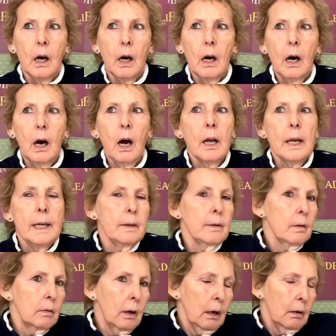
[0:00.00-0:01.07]

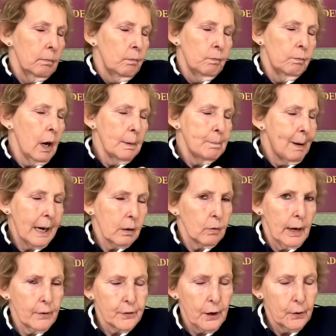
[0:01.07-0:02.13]
My
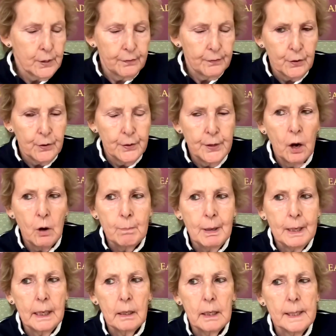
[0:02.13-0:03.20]
background, those of you that know
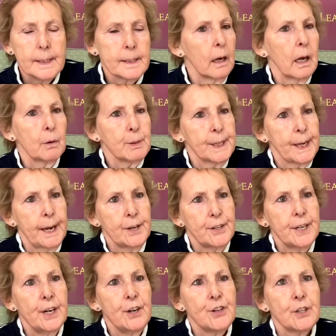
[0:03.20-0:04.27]
me, is that I was a head
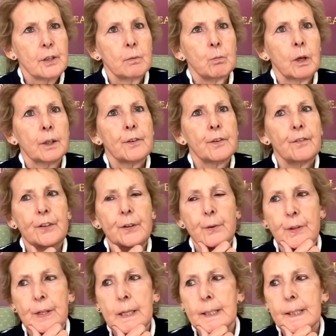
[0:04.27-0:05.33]
teacher. And one of the few
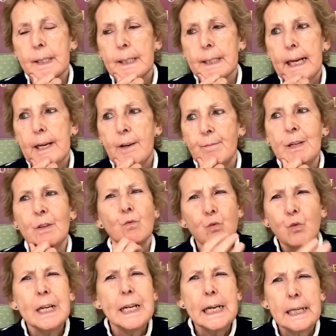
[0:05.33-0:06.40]
things that gave me
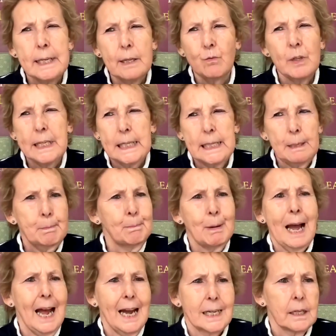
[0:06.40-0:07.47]
really, really
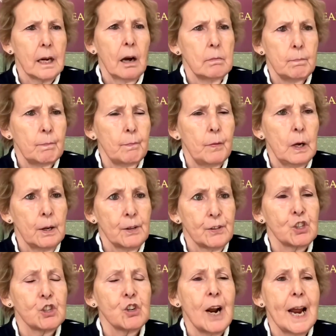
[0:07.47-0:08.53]
bad
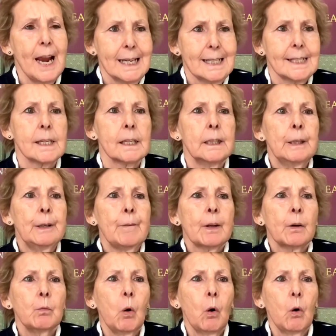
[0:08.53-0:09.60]
stress
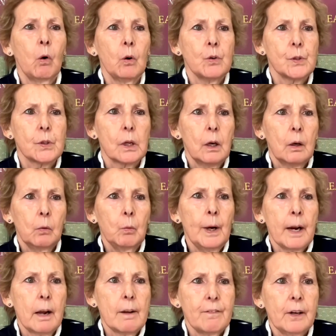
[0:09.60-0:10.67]
was when
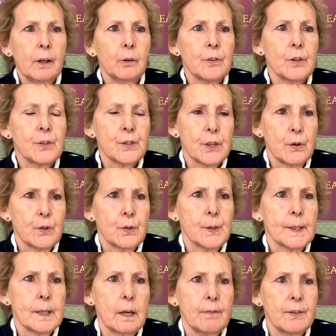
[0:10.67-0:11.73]
I felt that social
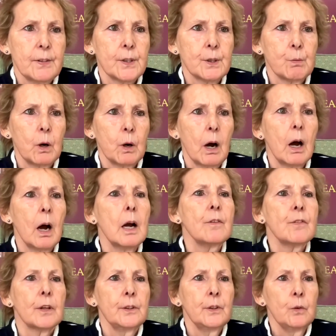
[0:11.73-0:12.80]
services were
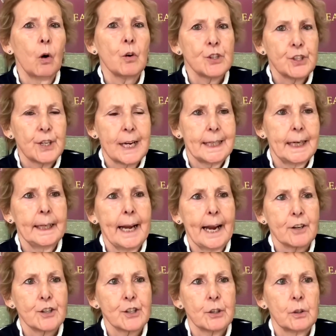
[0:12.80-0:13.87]
either not taking
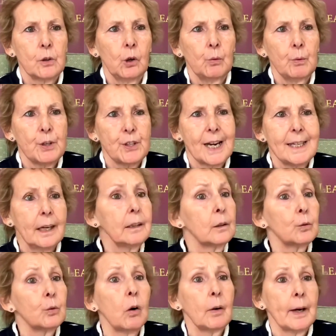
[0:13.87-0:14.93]
action or were taking the
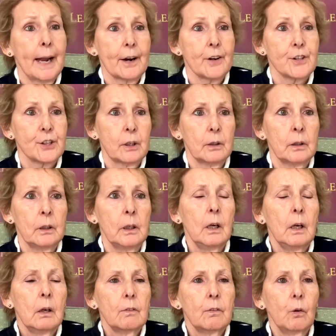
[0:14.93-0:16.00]
wrong action
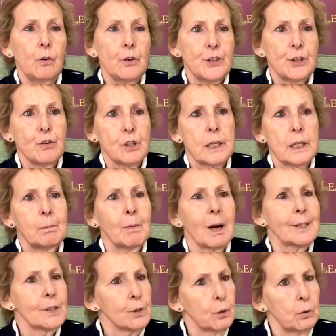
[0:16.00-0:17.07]
for children in my
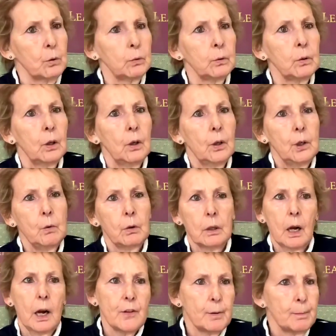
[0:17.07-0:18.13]
school who were
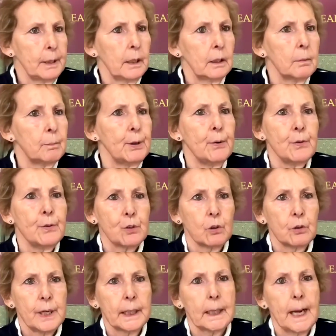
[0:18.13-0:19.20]
either being abused or
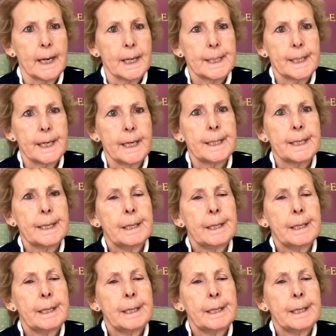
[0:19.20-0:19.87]
neglected.